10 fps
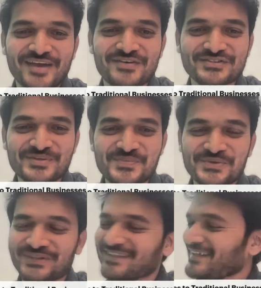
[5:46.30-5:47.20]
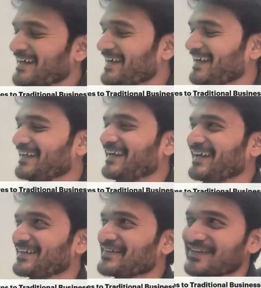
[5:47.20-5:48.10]
was on mute.
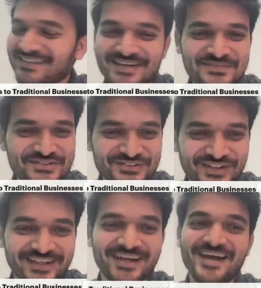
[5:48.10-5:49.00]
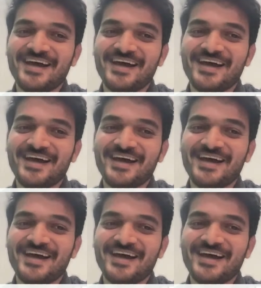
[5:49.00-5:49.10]
Got it. I'm so sorry.